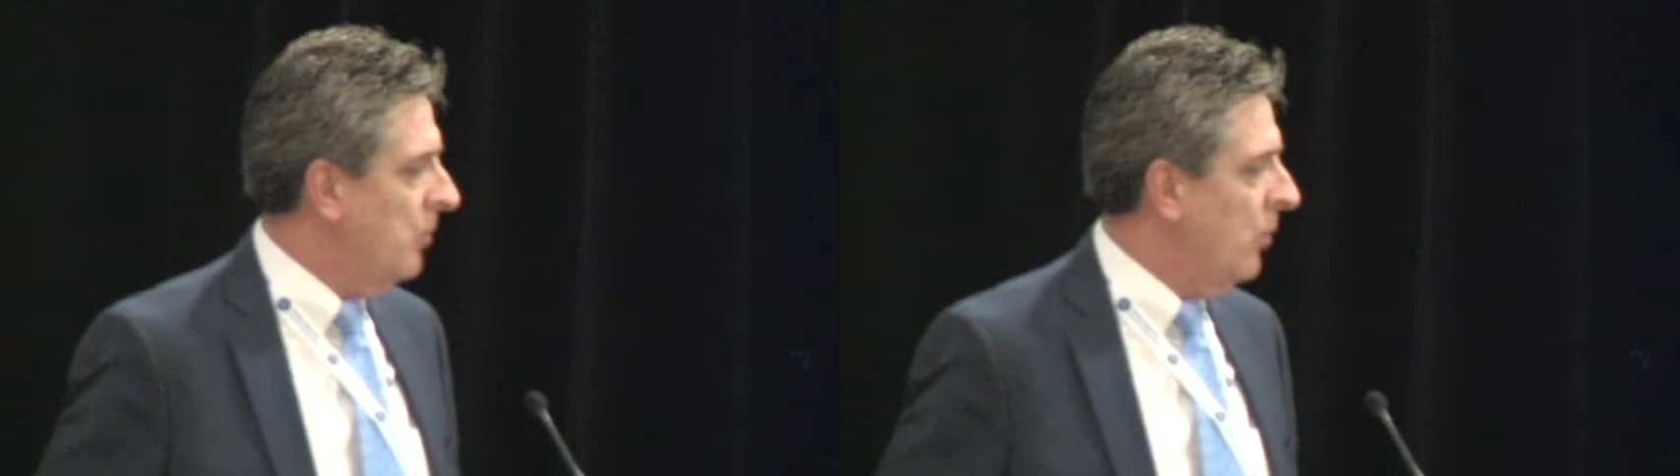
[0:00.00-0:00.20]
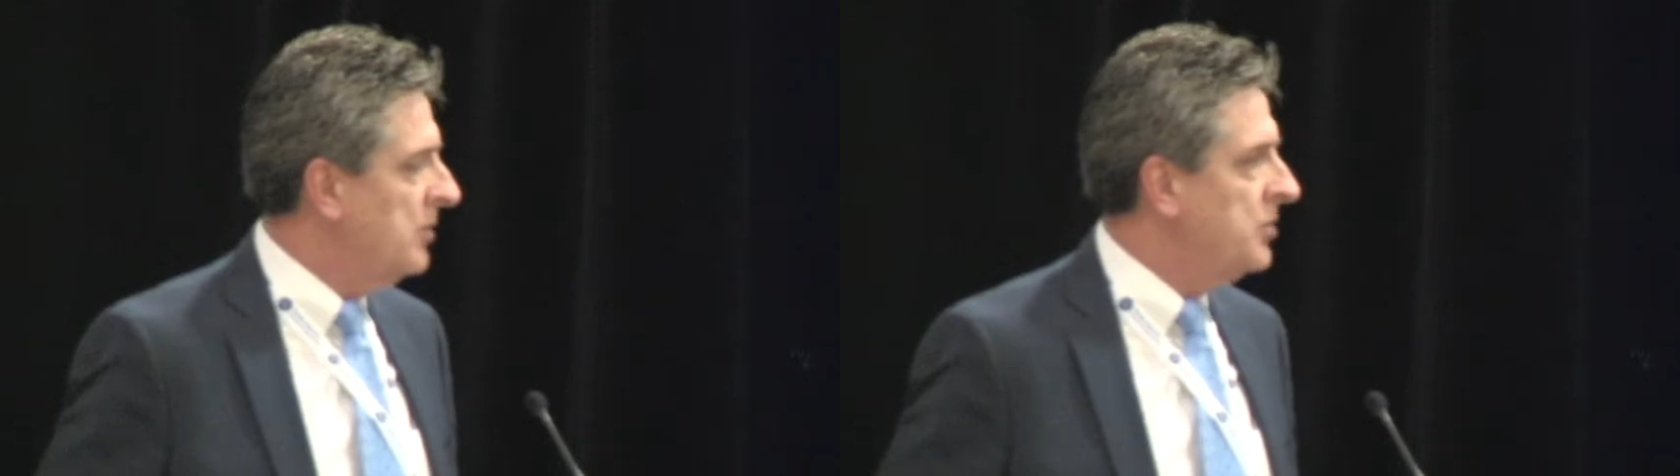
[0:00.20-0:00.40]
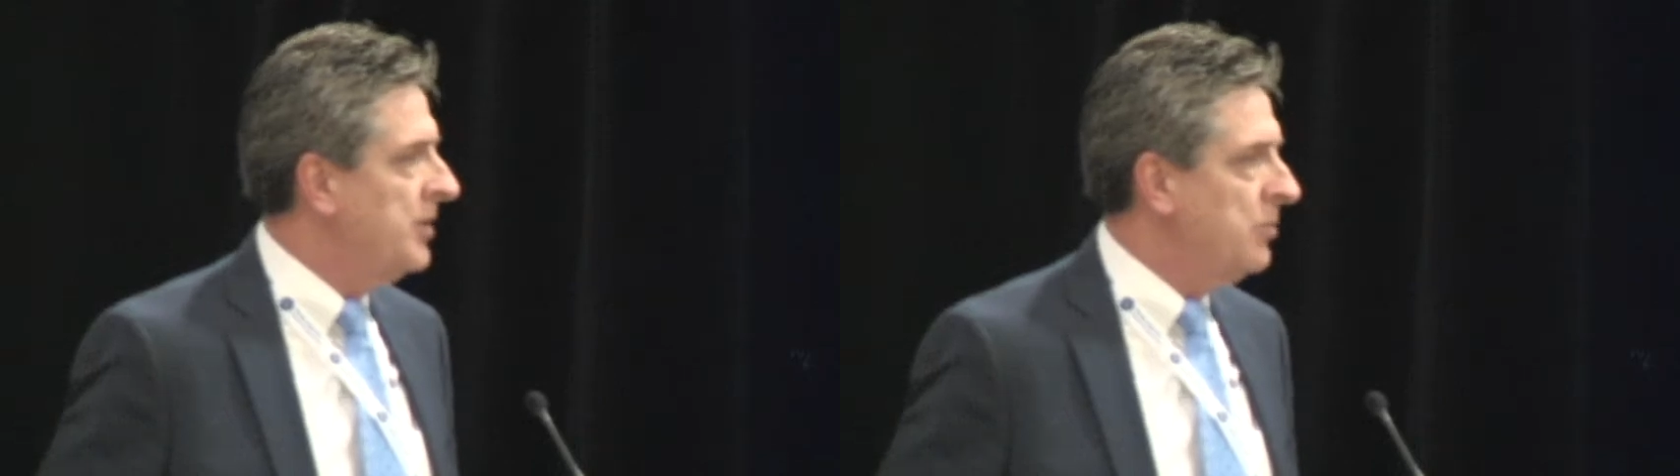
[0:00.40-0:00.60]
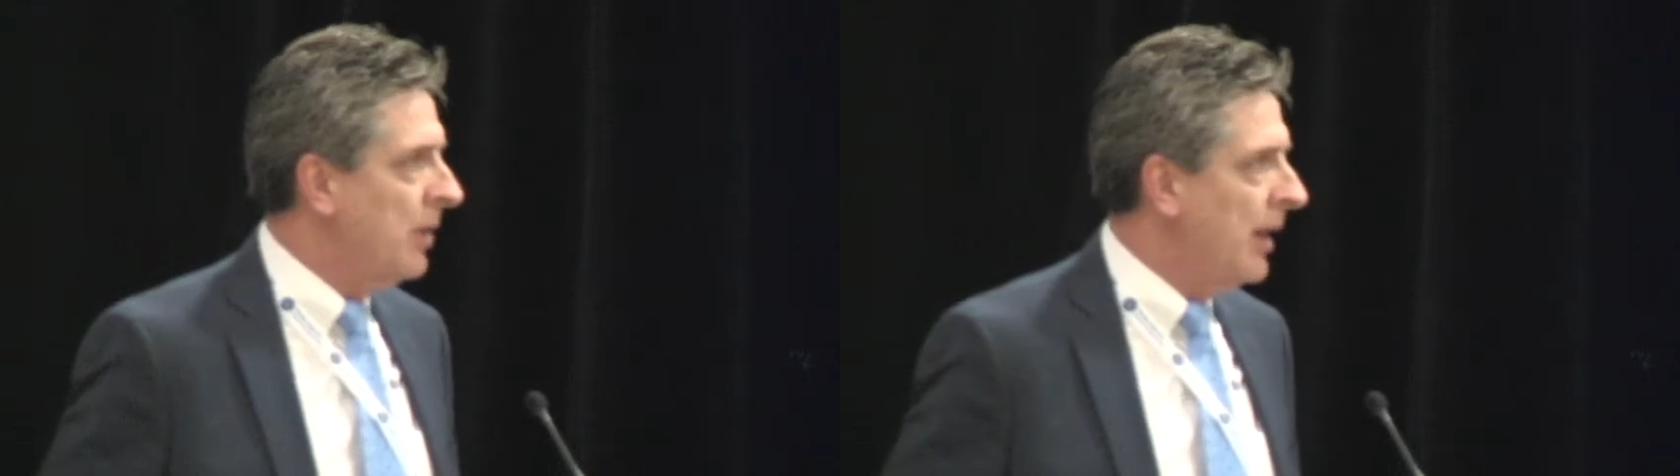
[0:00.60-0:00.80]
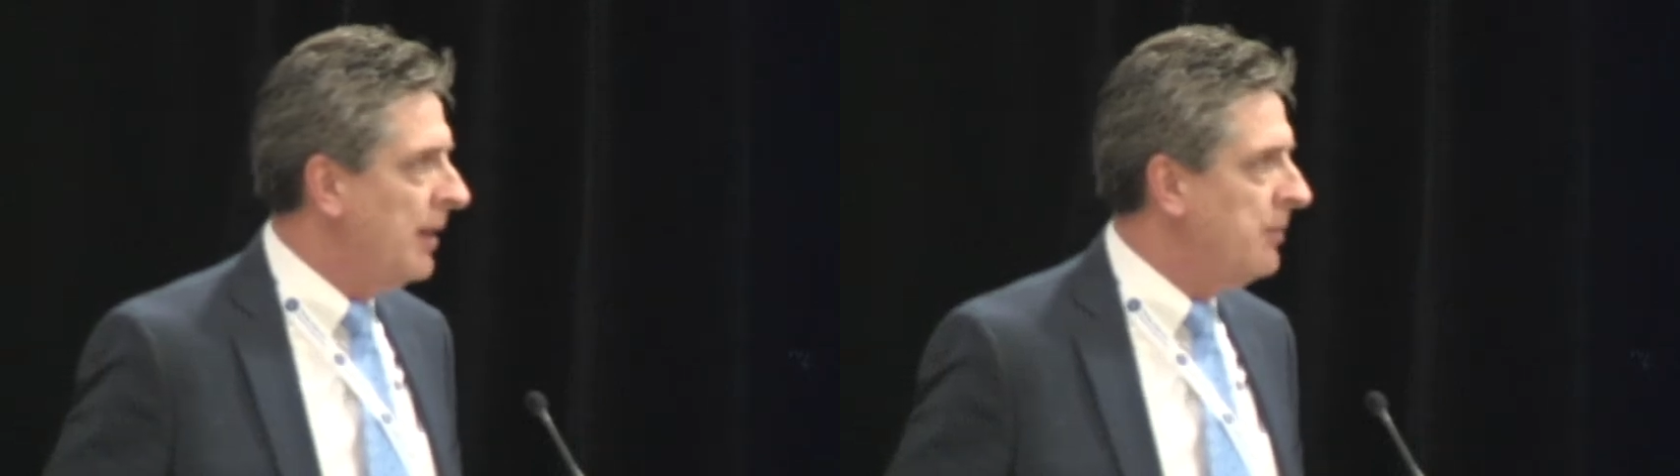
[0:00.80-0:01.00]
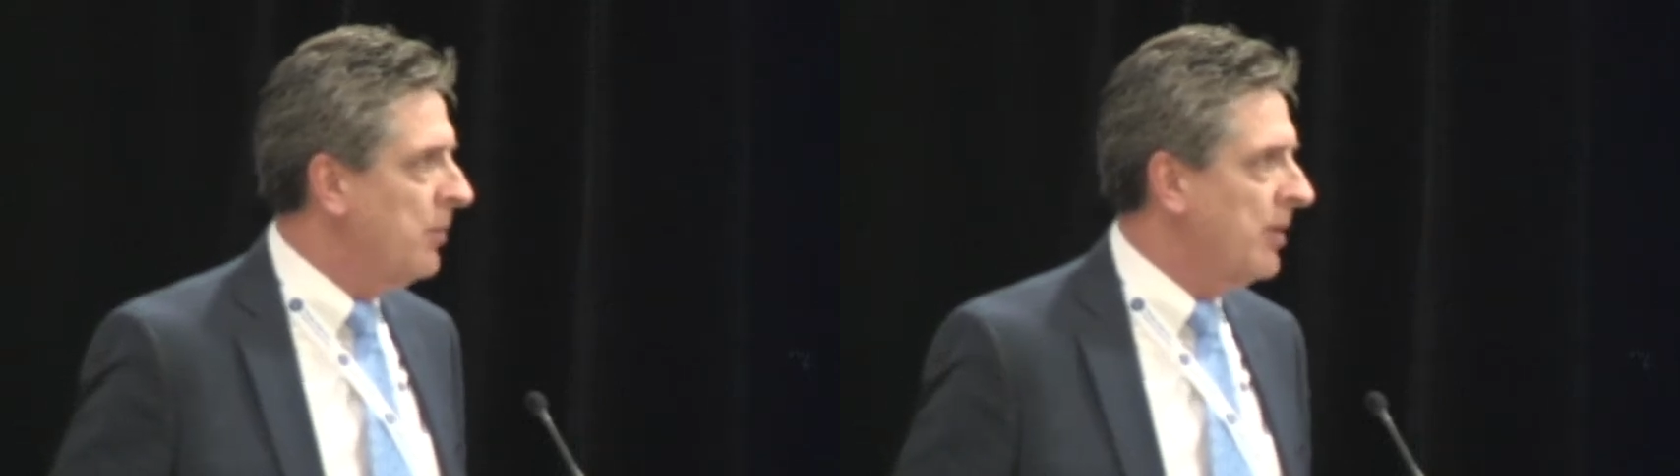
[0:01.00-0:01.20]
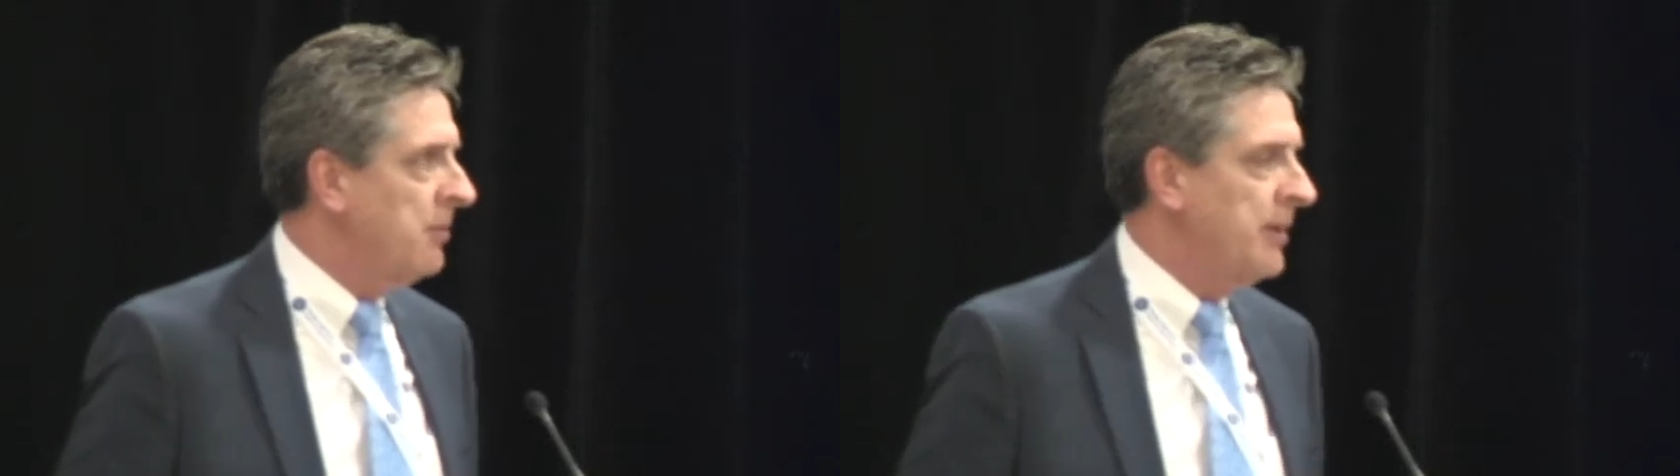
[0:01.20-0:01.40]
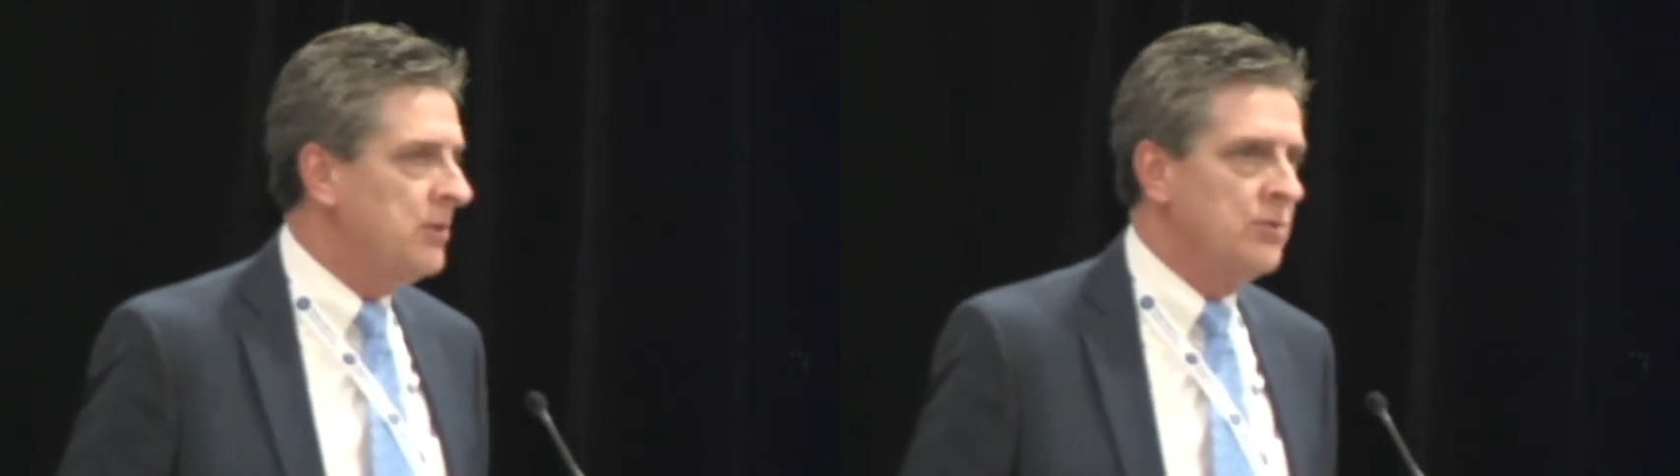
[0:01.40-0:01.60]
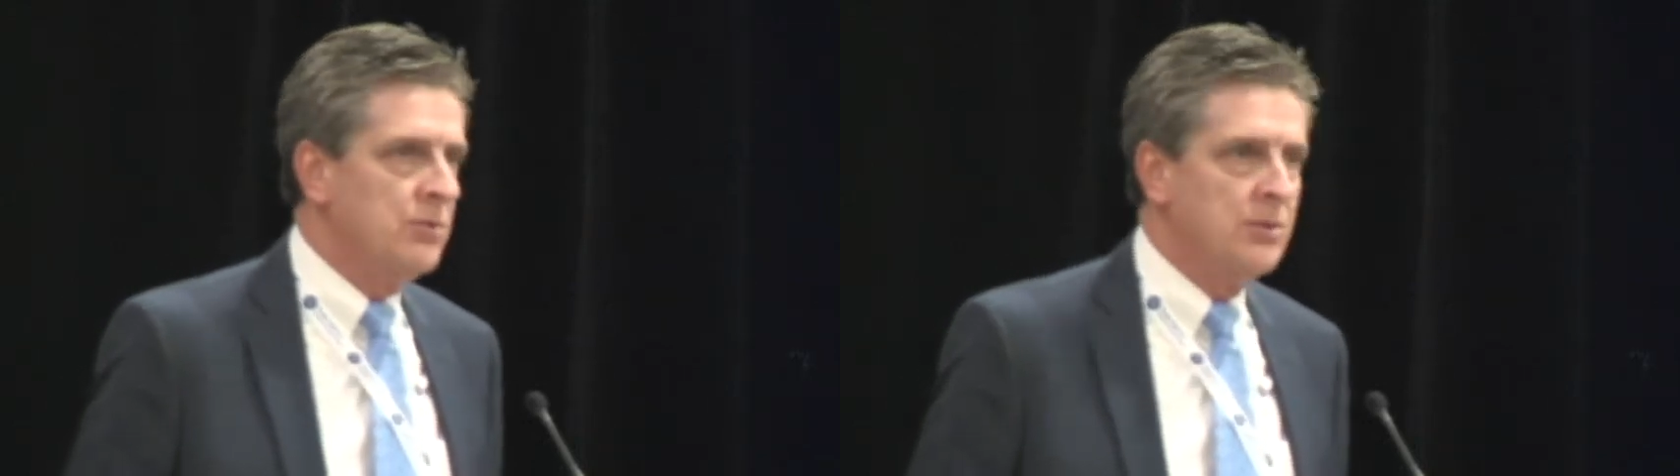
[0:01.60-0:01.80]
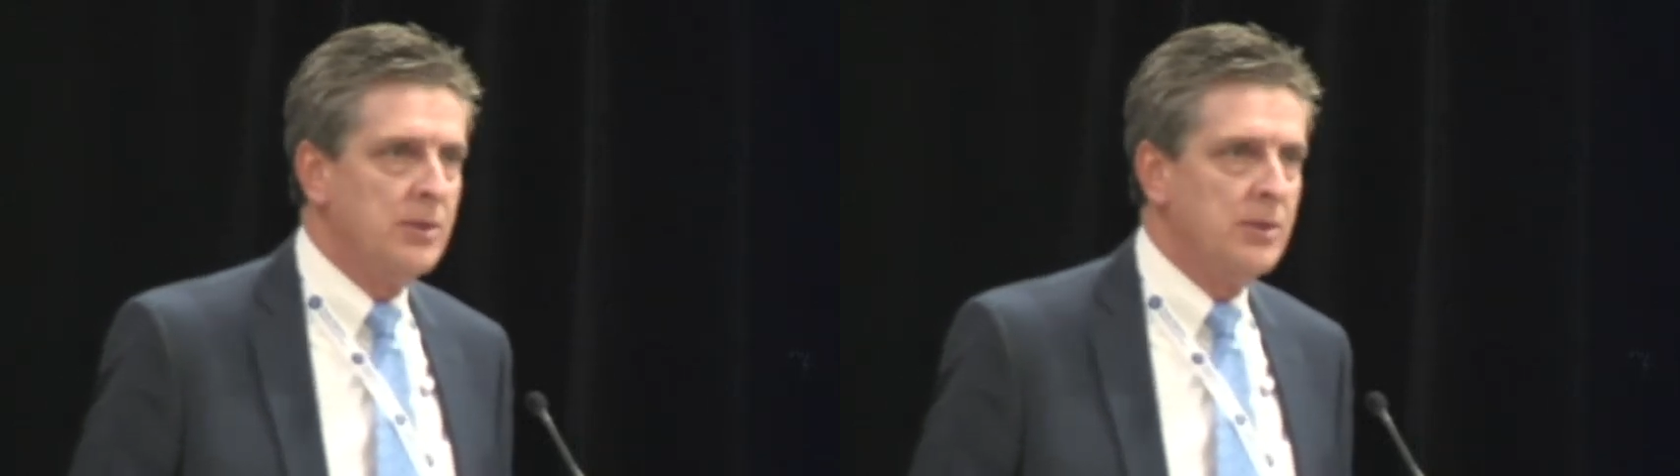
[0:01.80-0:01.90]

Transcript: One-seat ride, we want to make sure